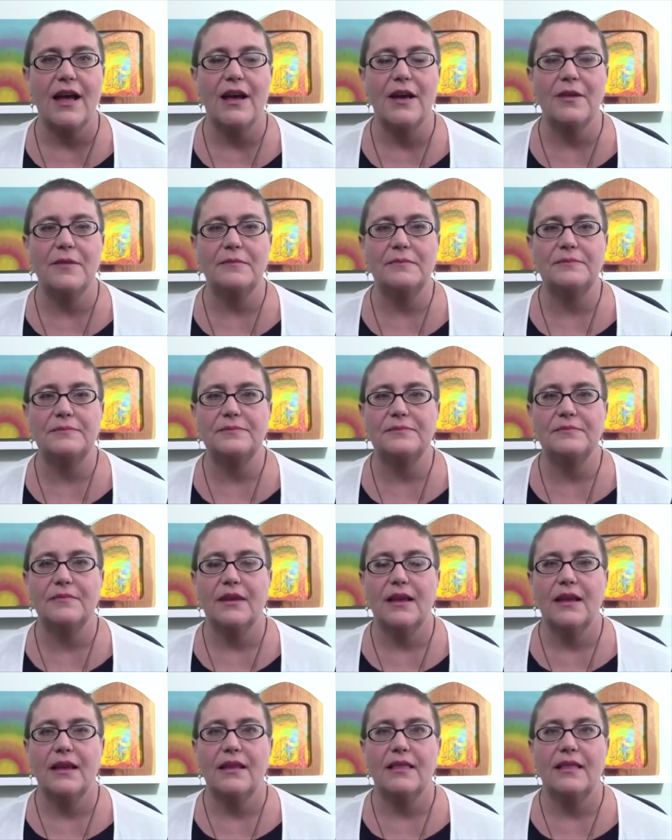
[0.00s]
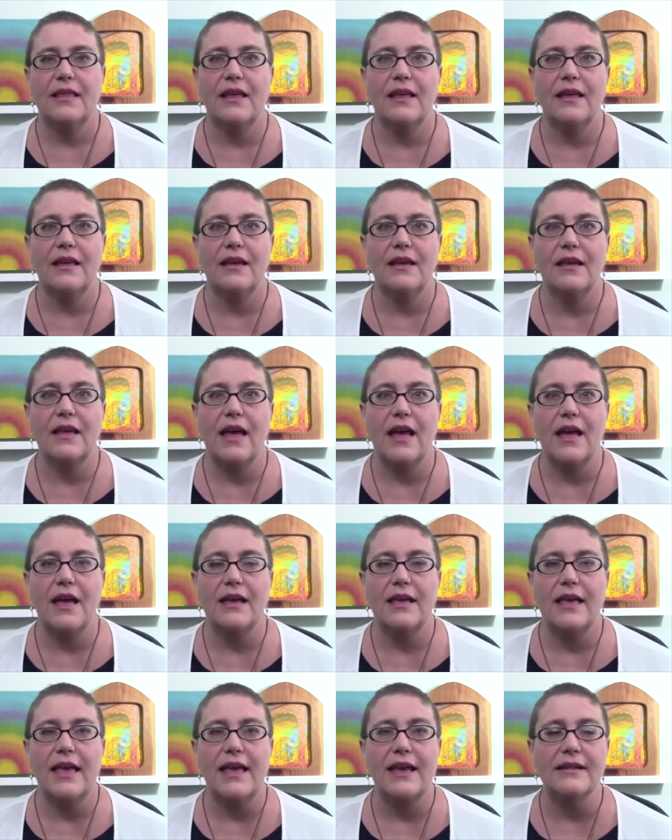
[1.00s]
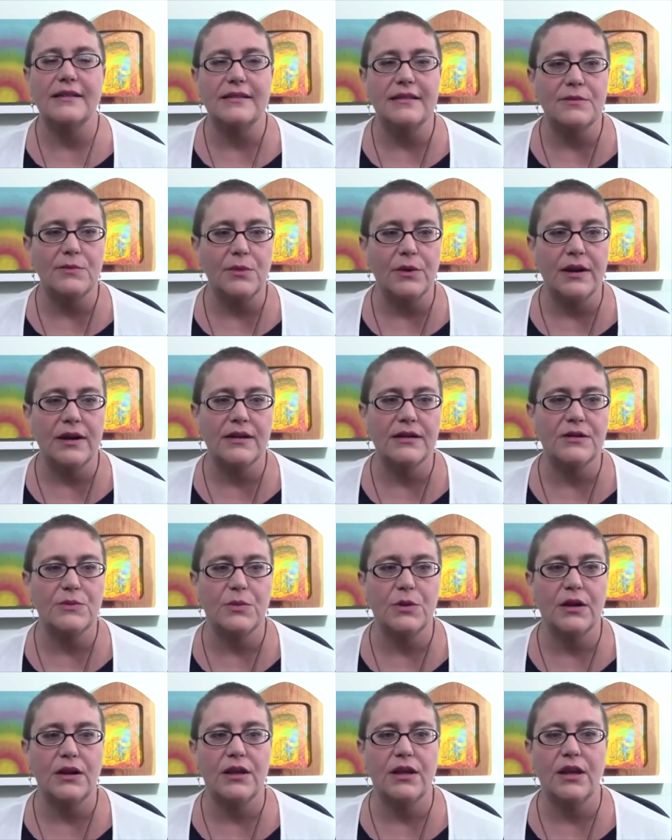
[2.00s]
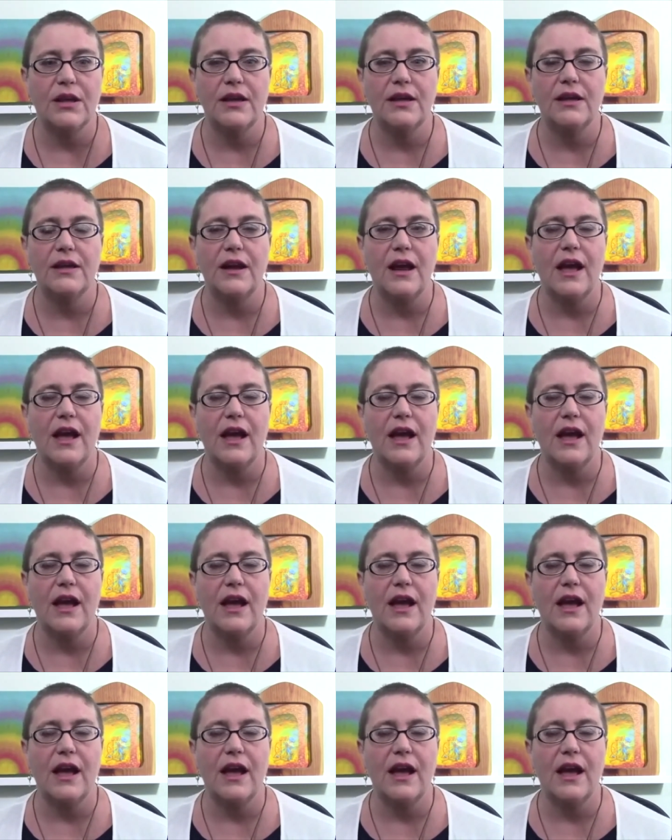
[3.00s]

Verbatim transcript: Um, the uh, Canson brand is pretty good.